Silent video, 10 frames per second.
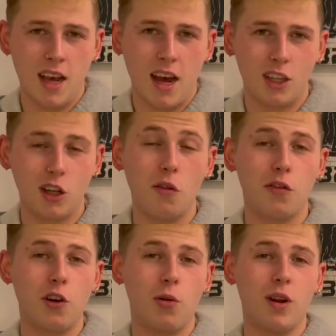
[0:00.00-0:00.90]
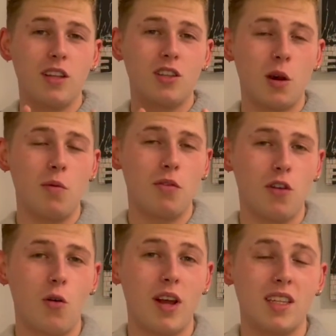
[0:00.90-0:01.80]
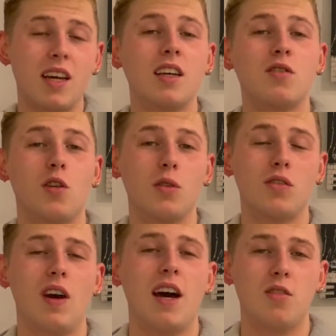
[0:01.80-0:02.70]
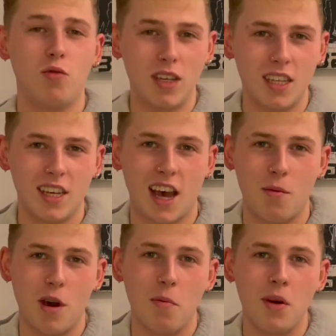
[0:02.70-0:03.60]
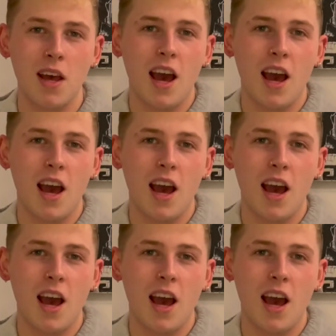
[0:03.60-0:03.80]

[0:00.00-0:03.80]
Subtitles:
and Tommy Fury, and Tyson Fury's father recently came up